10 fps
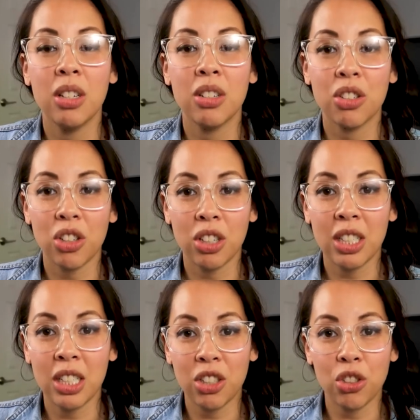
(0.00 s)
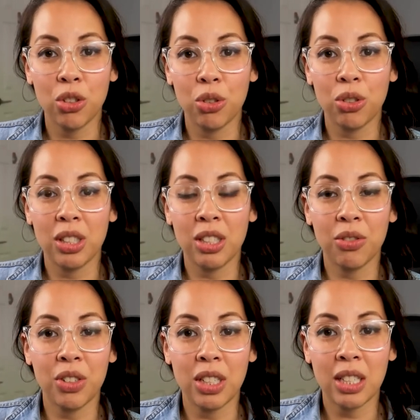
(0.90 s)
start to introduce different